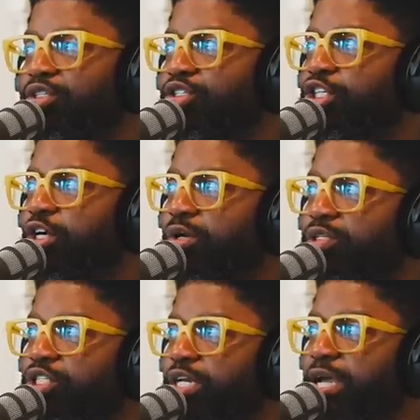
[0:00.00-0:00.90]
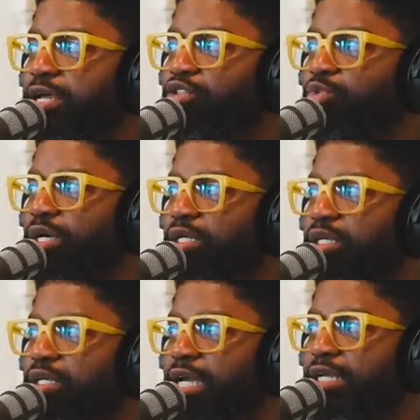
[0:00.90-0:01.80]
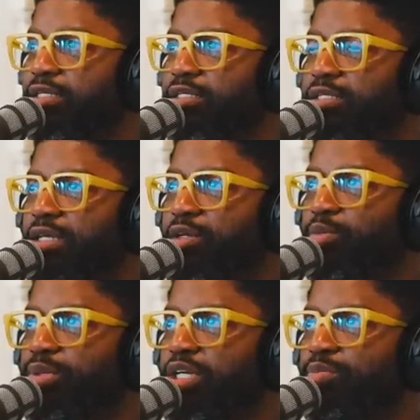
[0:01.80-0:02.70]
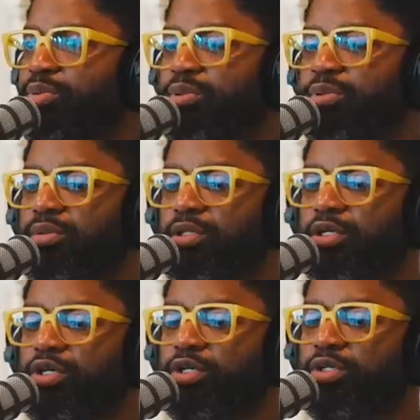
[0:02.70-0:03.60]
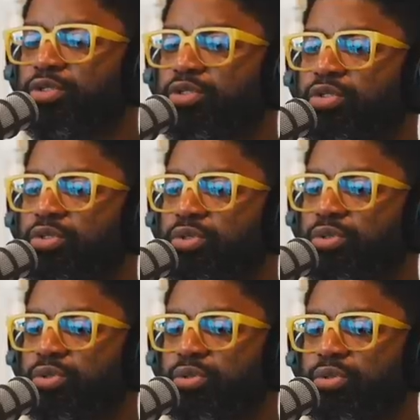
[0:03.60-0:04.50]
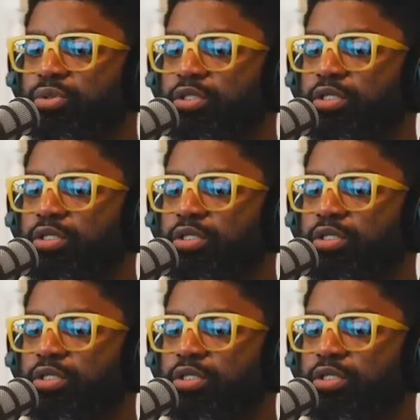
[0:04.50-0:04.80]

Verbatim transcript: church has relegated single people to